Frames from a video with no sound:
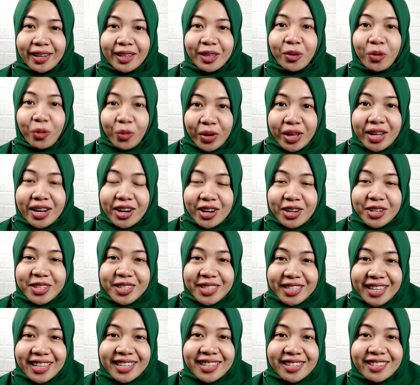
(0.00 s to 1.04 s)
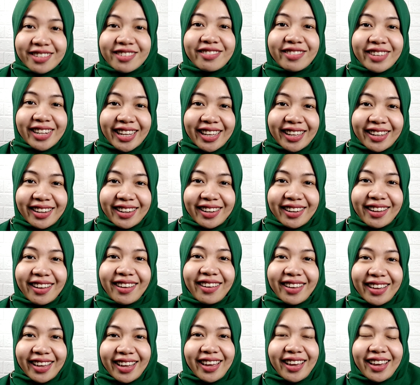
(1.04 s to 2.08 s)
The winners is real,
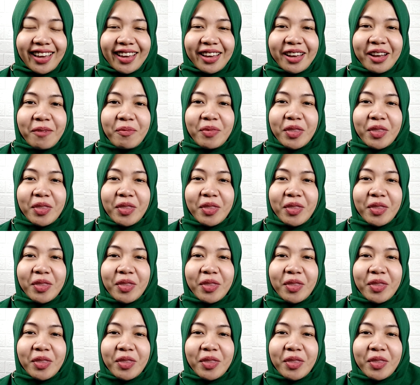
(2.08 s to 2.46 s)
okay?